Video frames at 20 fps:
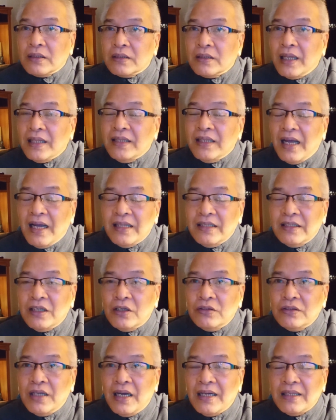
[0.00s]
tandaan daw
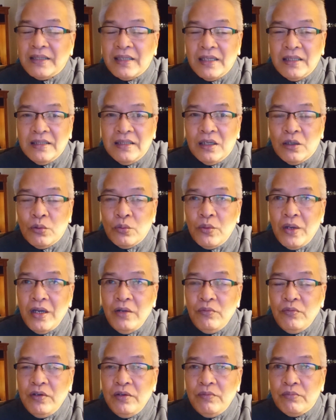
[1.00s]
natin, the
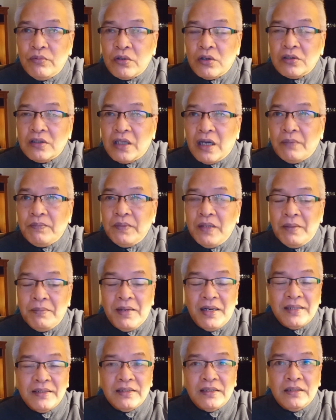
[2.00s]
way we brought up the
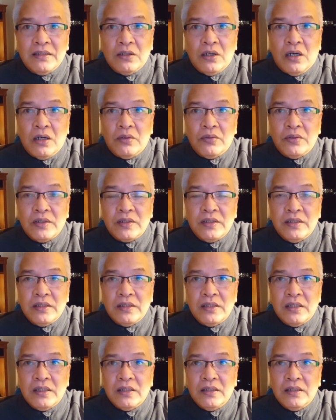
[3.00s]
matter to our
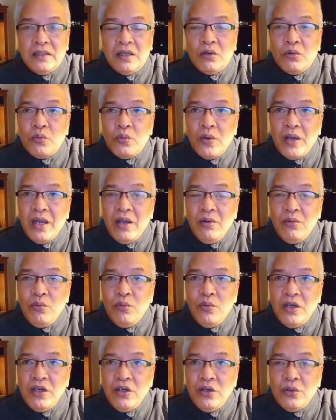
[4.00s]
children, the way
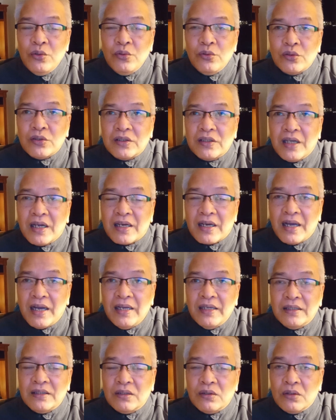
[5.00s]
we use the
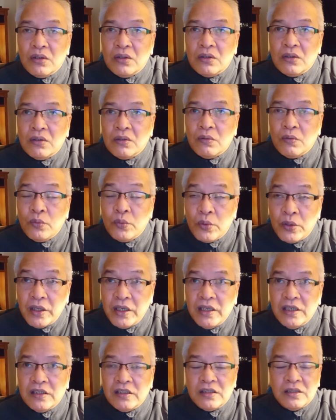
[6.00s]
right
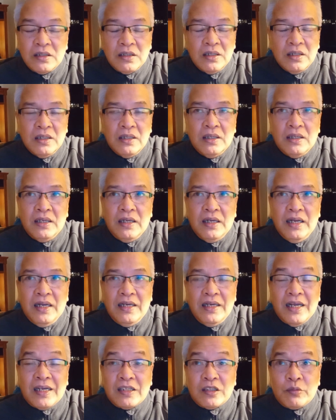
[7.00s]
words
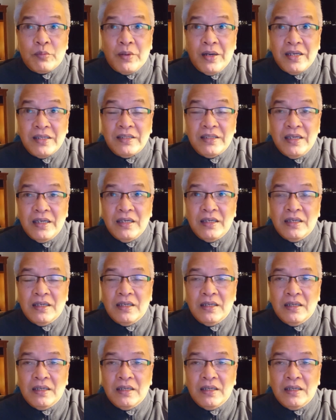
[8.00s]
in expressing